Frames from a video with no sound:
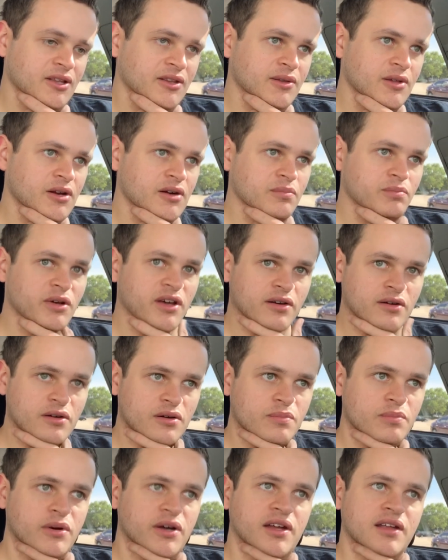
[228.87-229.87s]
They're better,
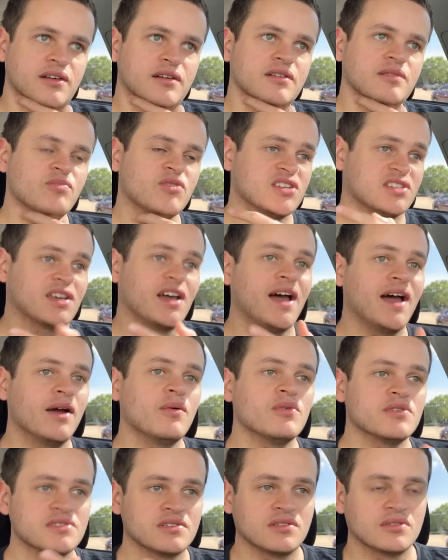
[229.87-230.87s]
but this guy
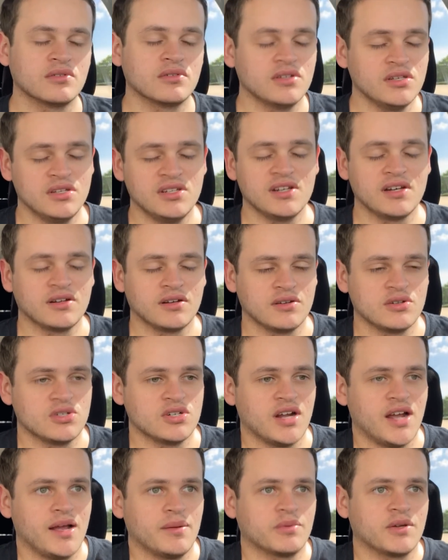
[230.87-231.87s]
he did a good
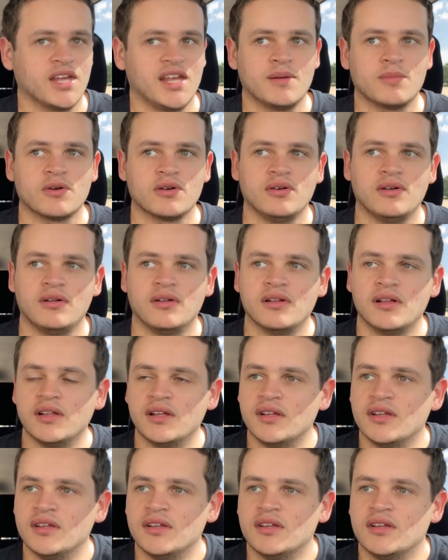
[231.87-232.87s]
job. Gabriel
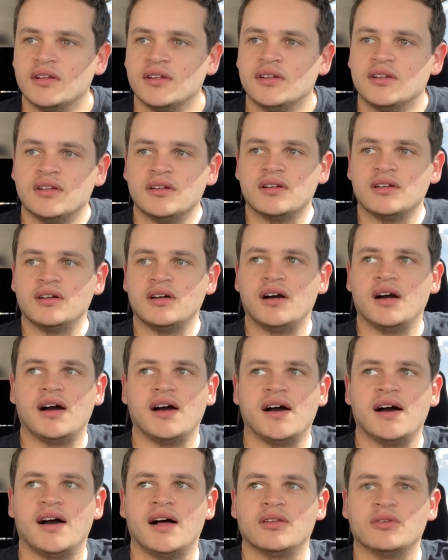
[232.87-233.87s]

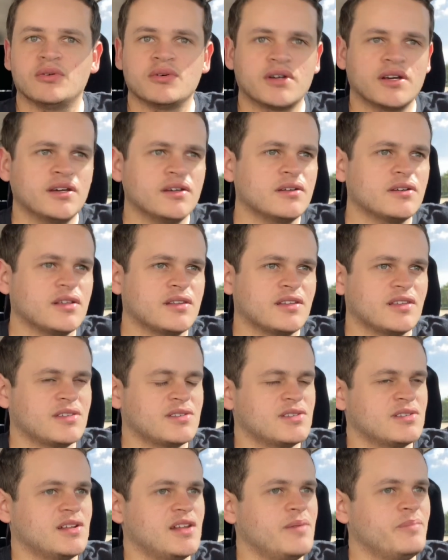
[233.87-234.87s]
Luna, I think
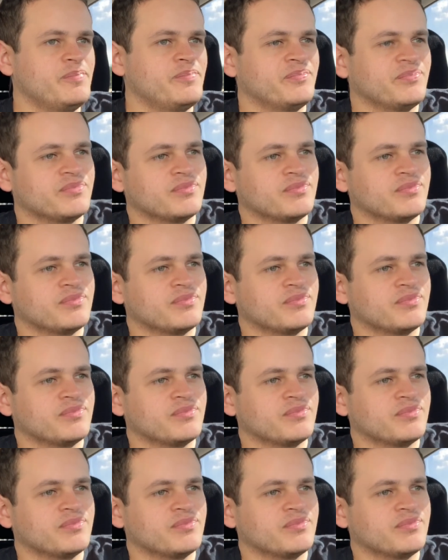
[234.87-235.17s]
that's his name.